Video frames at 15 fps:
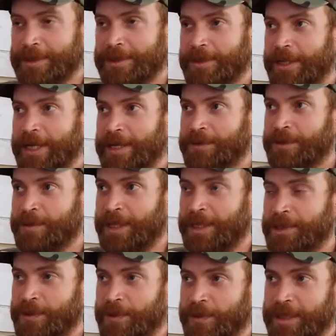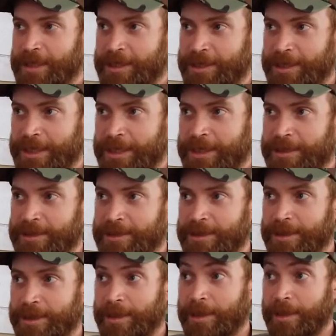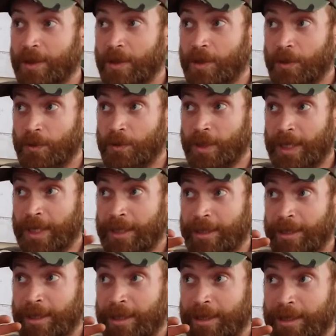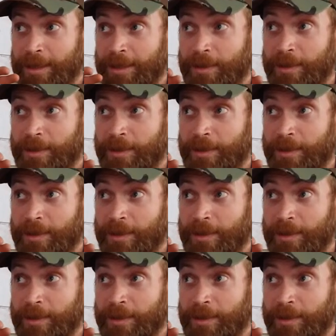So you have to make sure that the genes you try and uh,